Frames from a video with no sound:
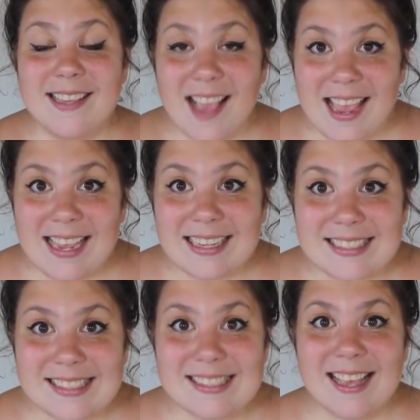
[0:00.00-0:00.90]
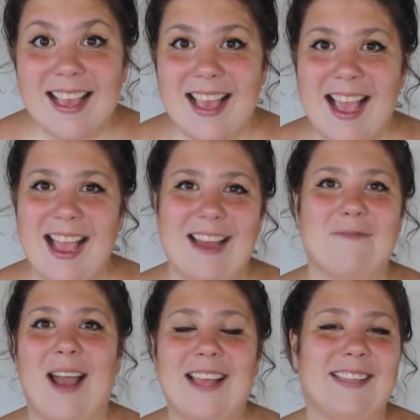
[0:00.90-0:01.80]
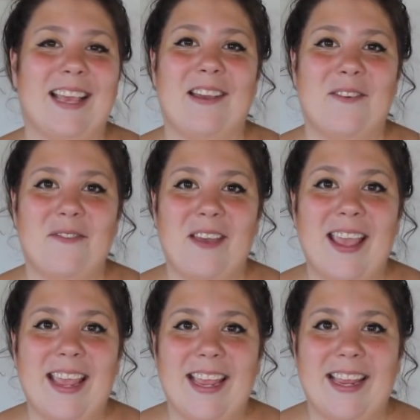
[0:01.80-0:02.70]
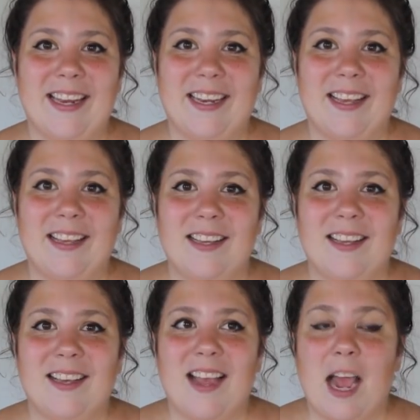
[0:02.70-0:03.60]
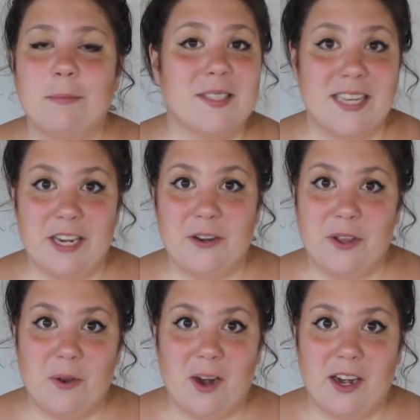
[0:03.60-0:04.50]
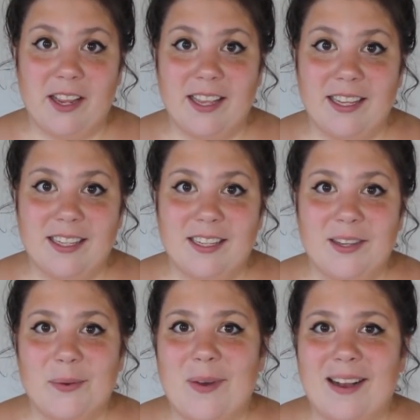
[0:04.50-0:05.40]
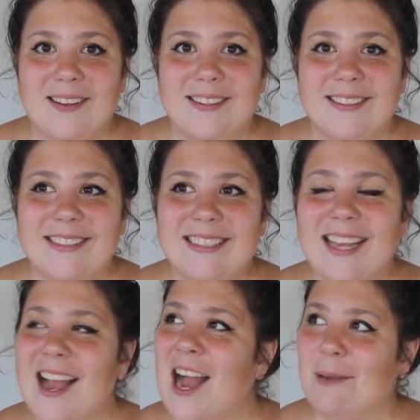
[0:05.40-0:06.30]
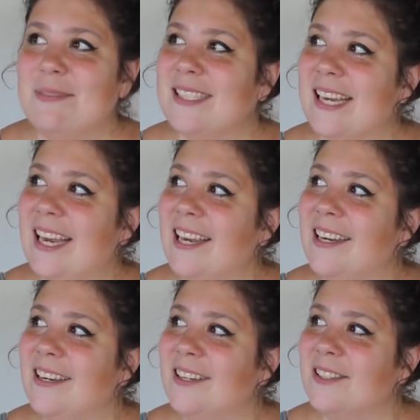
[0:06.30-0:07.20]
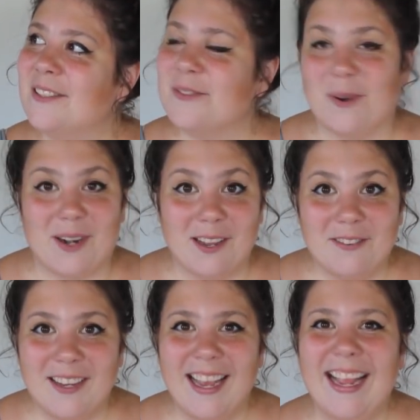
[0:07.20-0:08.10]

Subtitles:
Yikes! I live in upstate New York. Well, upstate, sort of.